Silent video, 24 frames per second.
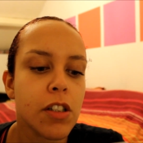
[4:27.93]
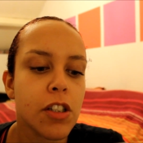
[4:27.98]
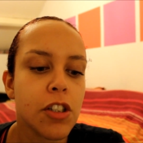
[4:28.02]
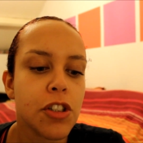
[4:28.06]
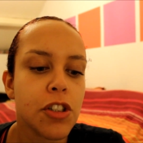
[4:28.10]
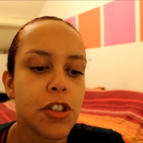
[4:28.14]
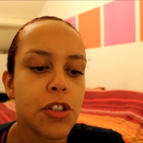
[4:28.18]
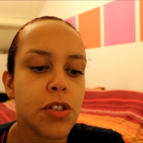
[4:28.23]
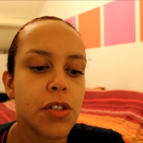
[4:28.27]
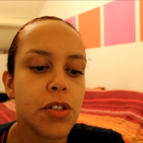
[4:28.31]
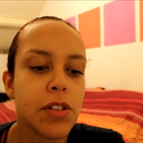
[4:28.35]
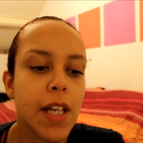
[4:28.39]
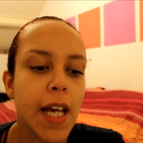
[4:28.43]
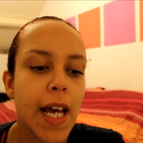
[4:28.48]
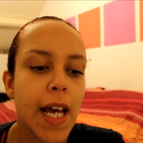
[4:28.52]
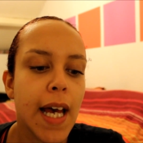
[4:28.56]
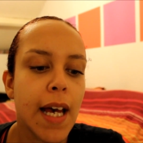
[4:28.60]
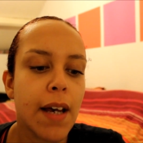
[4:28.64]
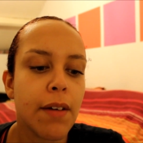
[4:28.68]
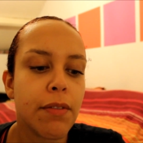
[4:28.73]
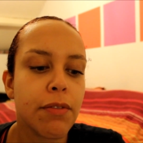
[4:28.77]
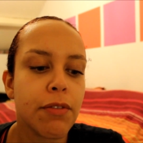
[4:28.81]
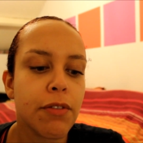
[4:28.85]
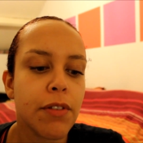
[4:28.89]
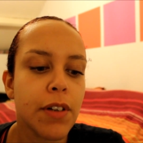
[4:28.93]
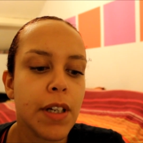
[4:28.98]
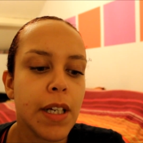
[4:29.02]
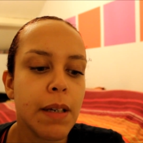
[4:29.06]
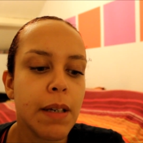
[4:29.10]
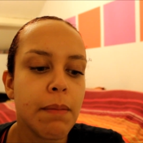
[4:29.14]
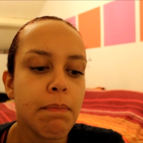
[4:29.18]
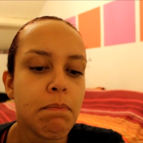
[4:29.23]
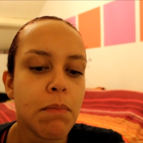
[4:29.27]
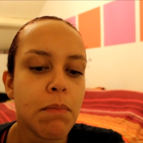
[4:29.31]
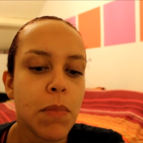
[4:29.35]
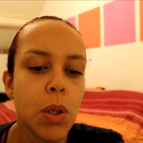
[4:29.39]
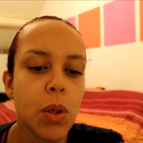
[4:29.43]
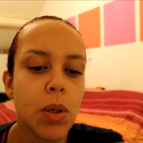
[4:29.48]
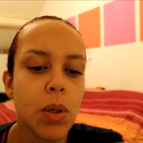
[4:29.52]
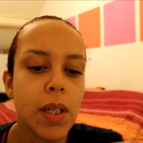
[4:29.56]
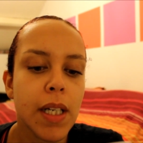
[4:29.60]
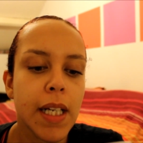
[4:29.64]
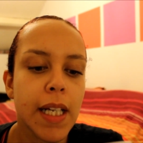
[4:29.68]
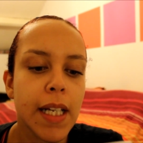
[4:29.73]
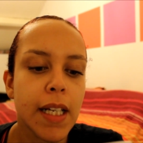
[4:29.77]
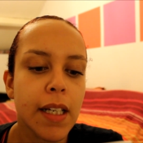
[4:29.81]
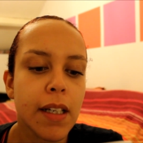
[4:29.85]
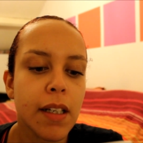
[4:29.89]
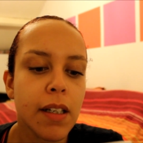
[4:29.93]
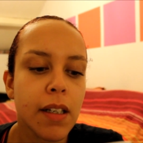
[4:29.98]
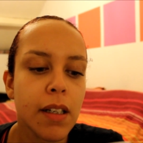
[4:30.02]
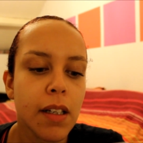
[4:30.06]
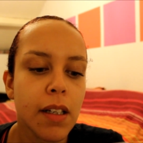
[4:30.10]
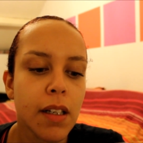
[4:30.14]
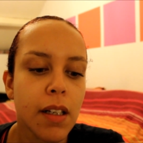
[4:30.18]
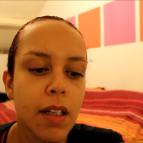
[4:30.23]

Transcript: just use every morning